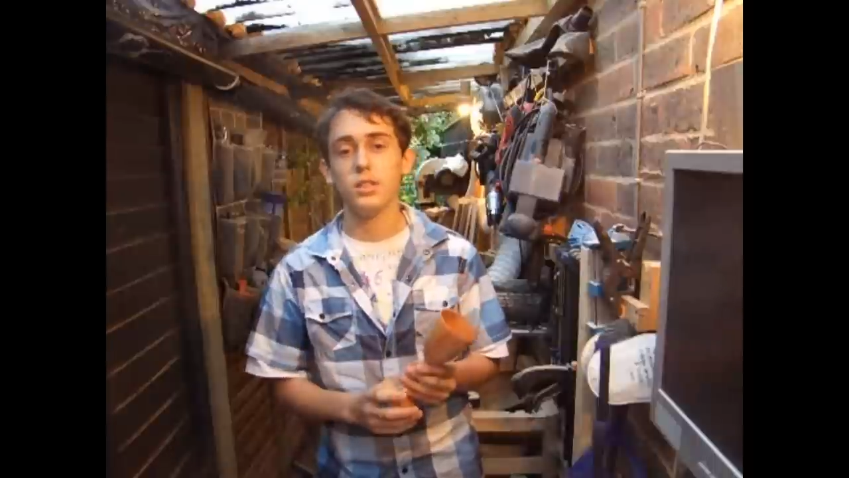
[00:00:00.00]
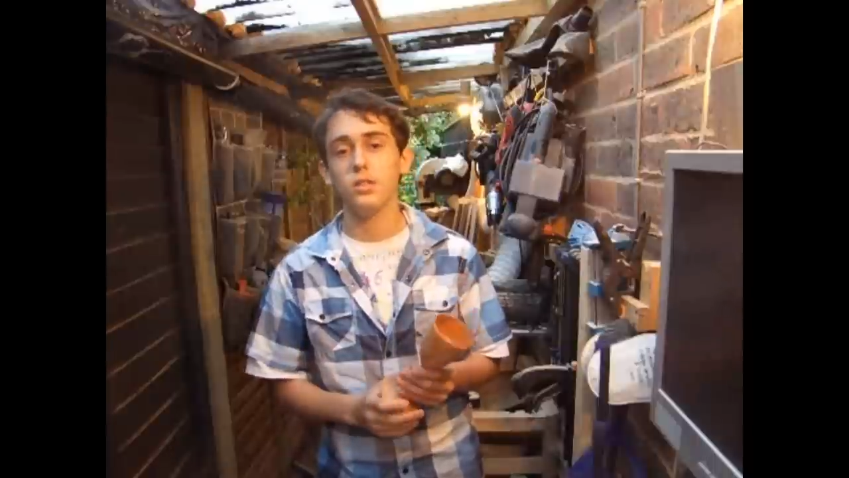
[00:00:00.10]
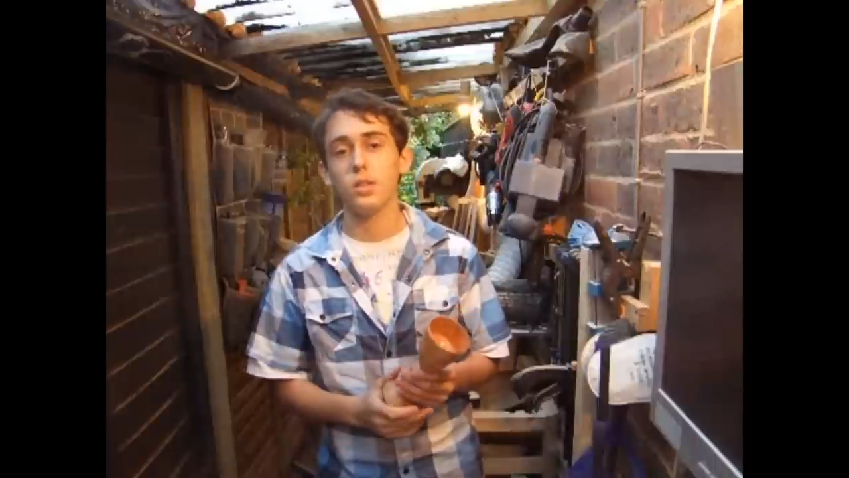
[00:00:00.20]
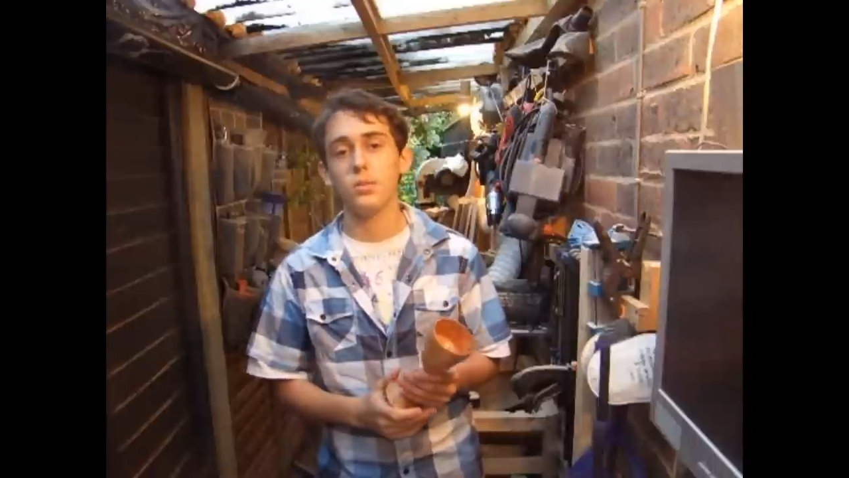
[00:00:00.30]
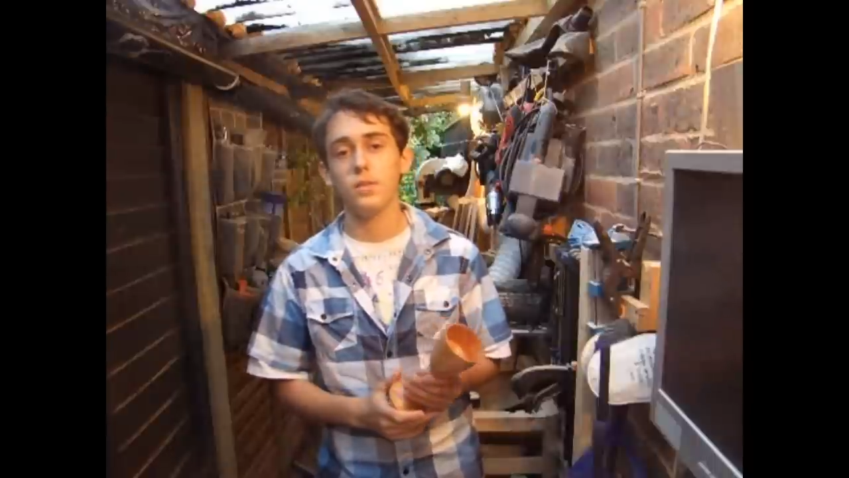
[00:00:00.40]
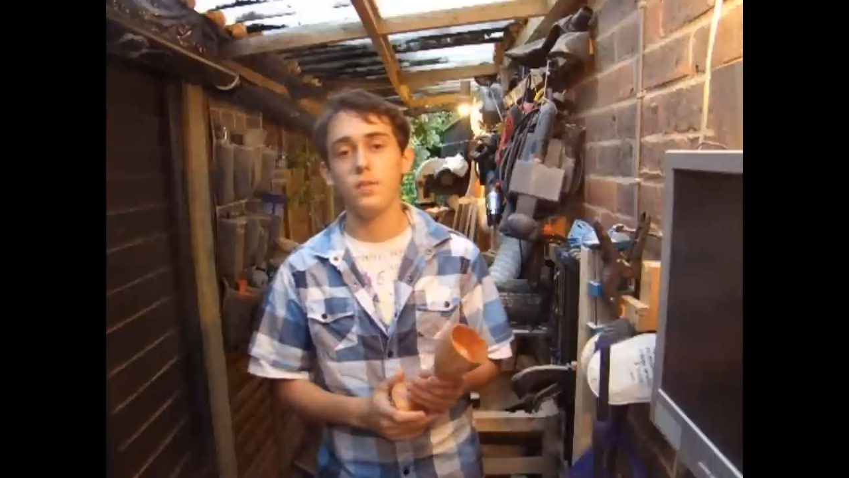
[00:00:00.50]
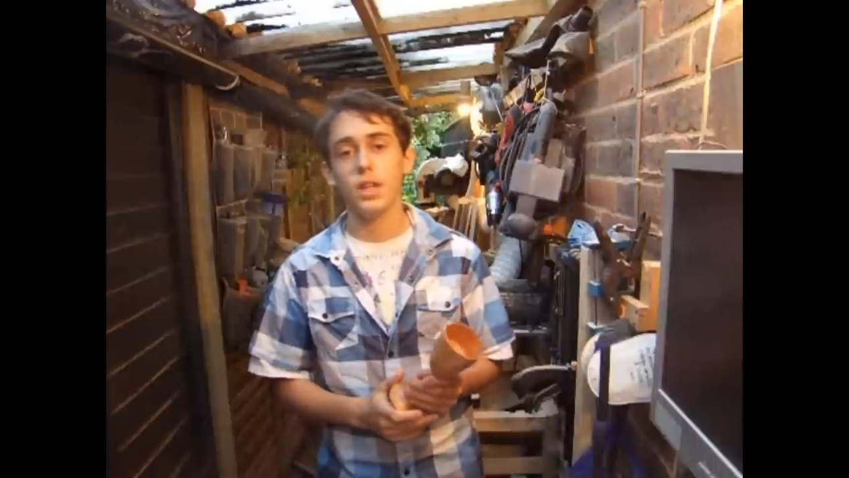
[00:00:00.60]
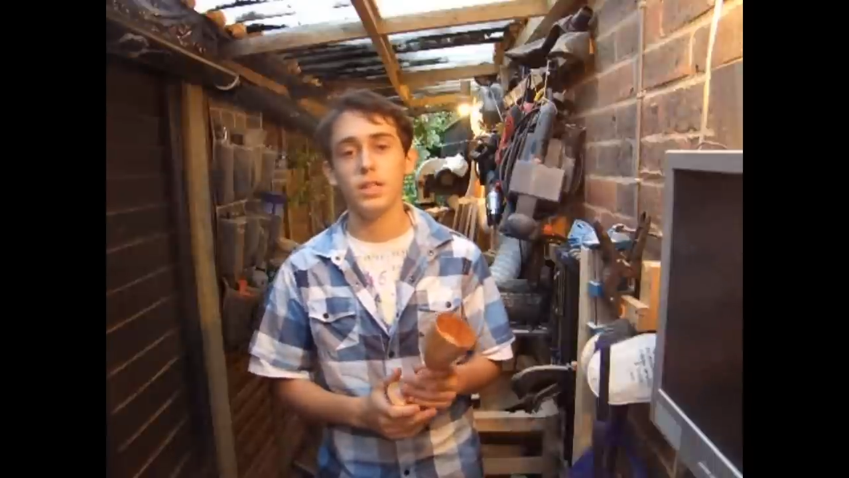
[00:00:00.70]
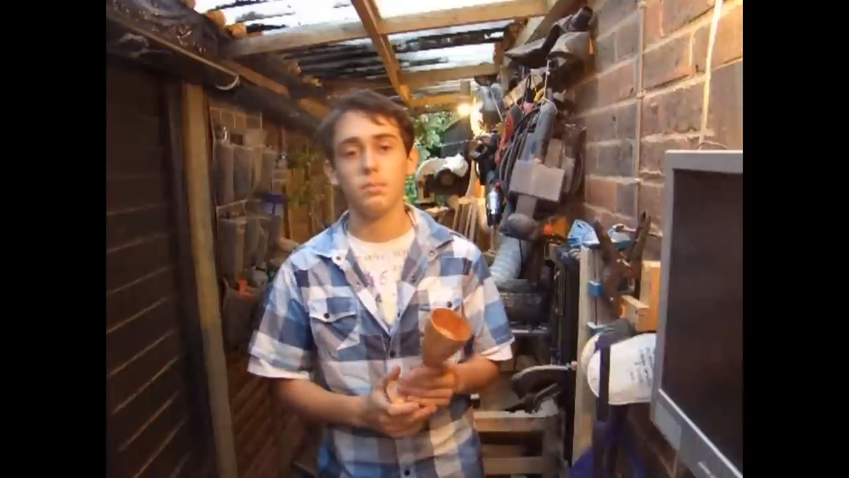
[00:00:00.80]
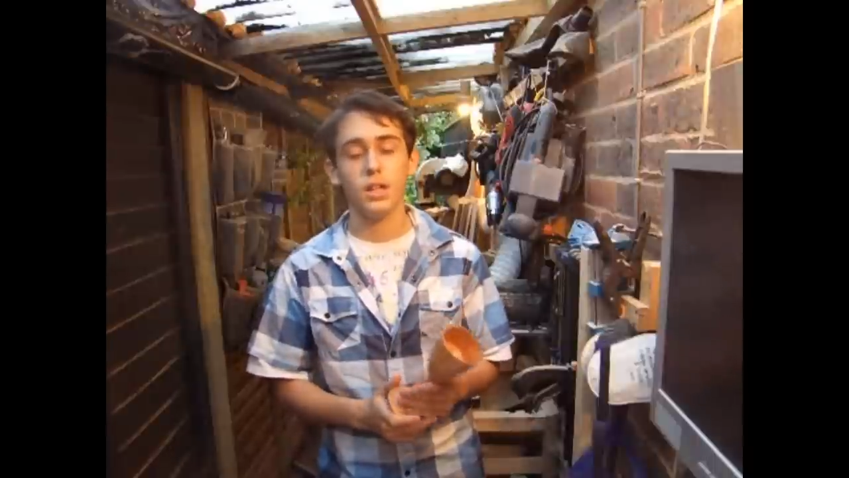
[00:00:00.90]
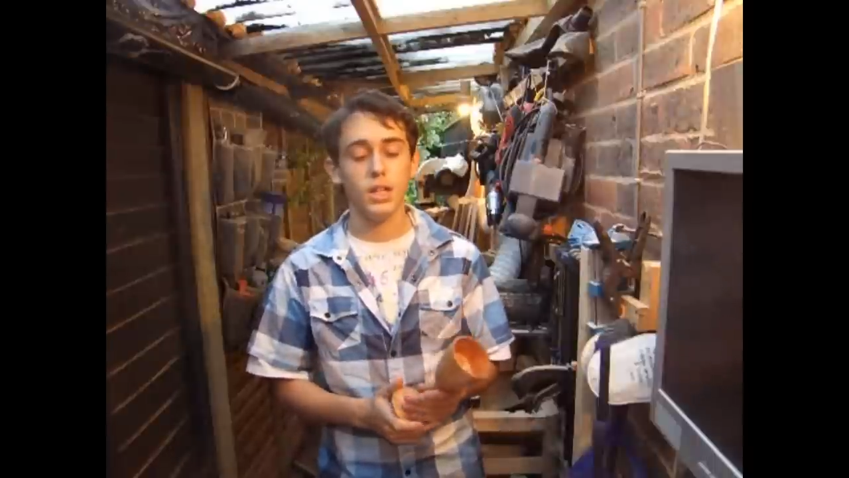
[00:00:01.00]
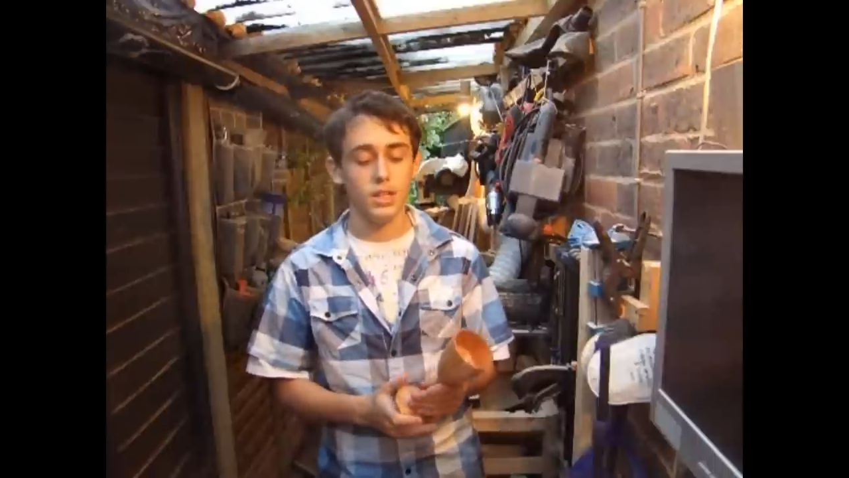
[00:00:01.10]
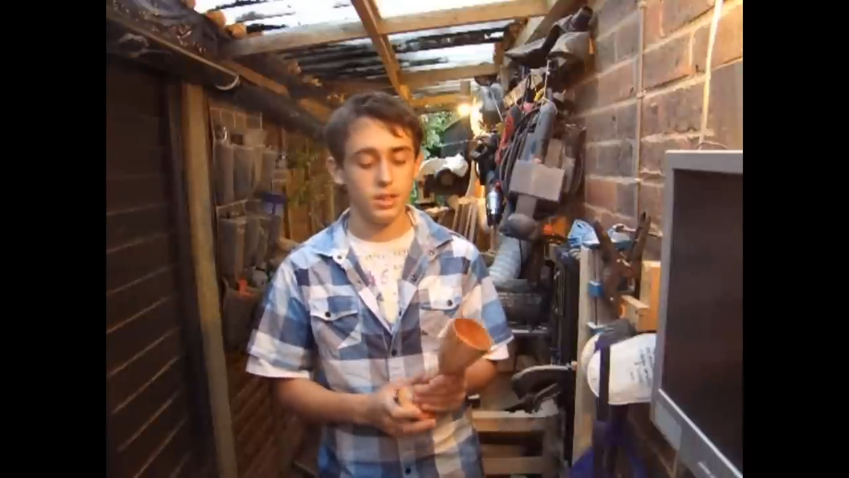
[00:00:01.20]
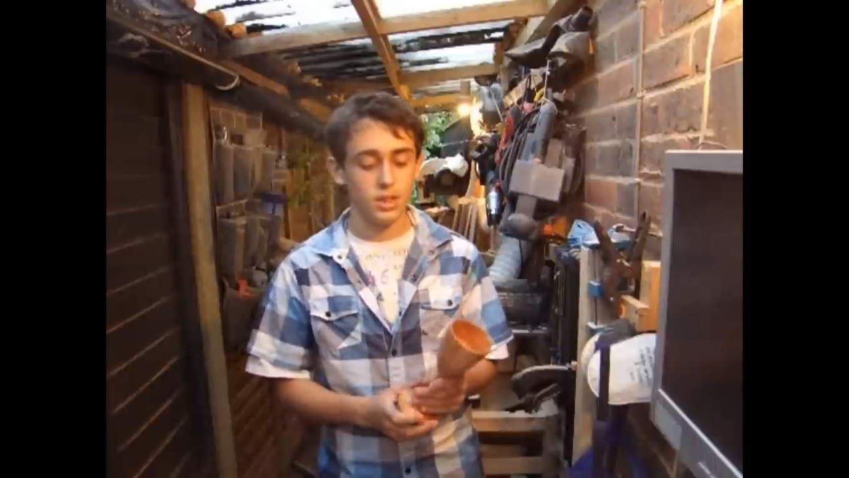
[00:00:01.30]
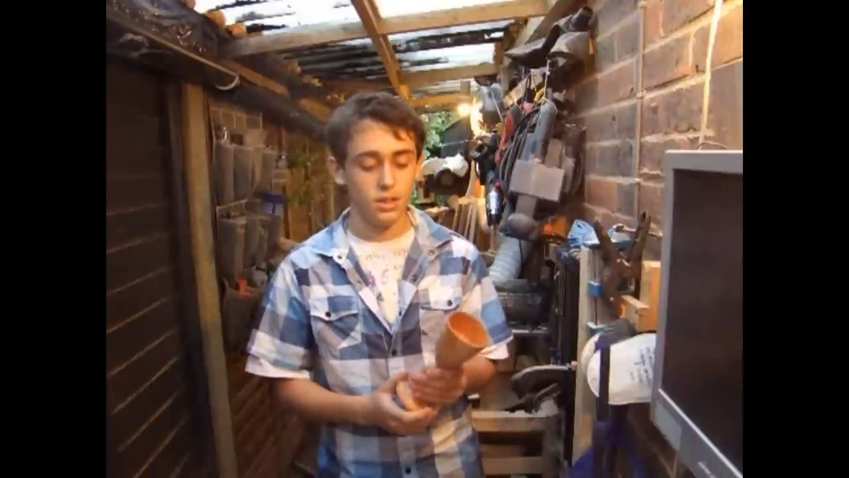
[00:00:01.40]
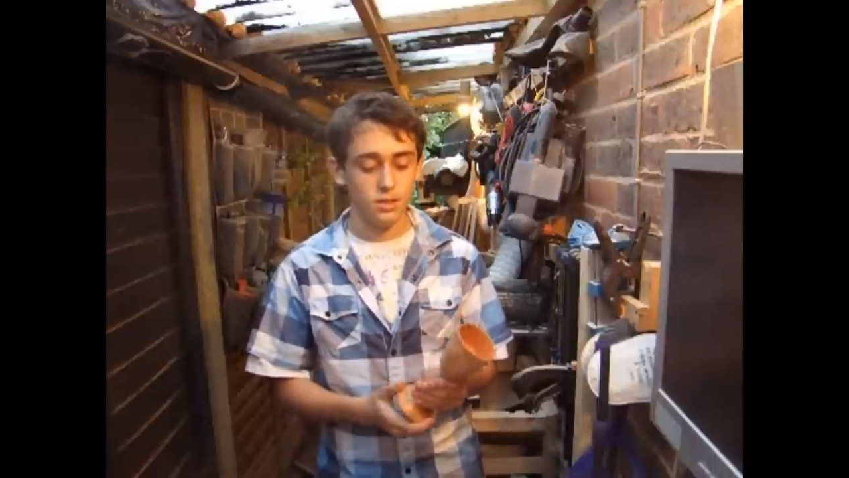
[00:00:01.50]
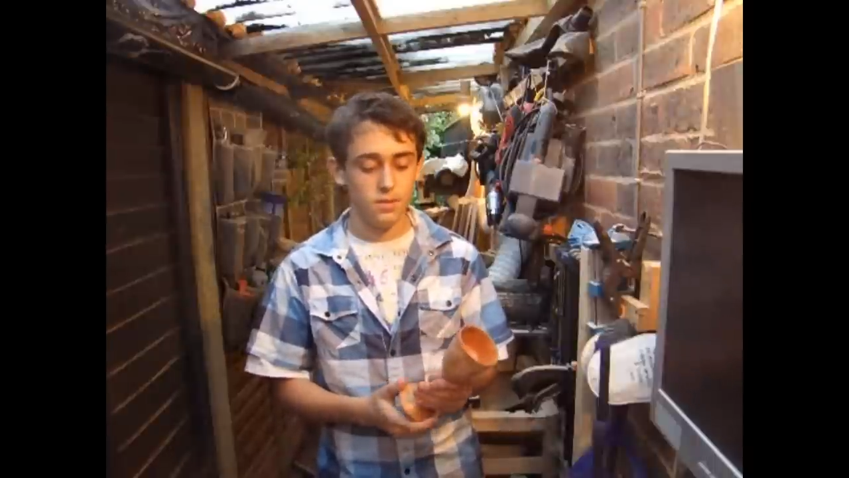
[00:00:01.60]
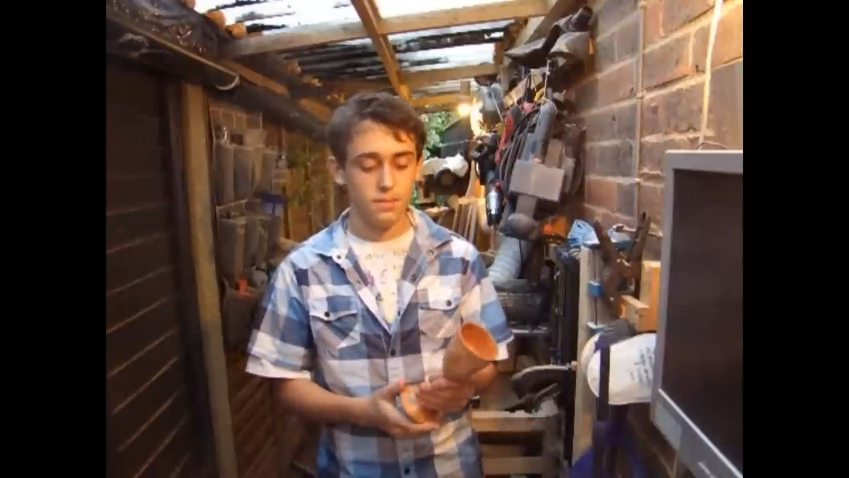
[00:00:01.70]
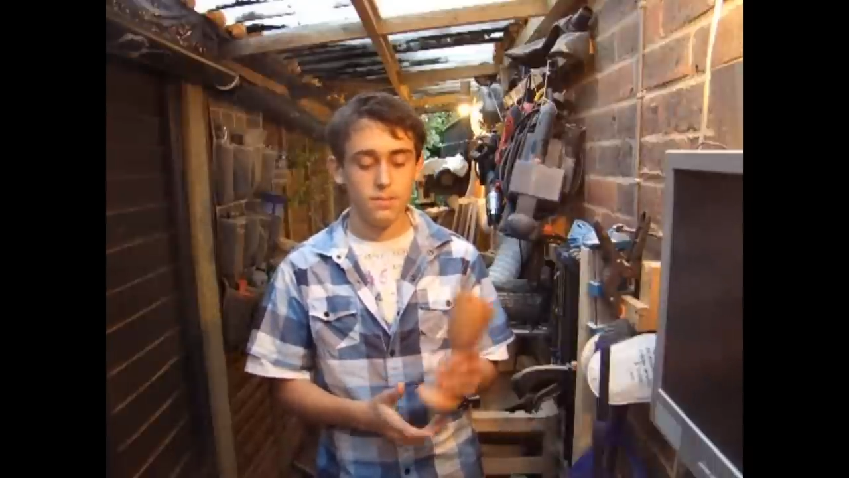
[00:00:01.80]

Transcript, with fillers: doing it with a faceplate so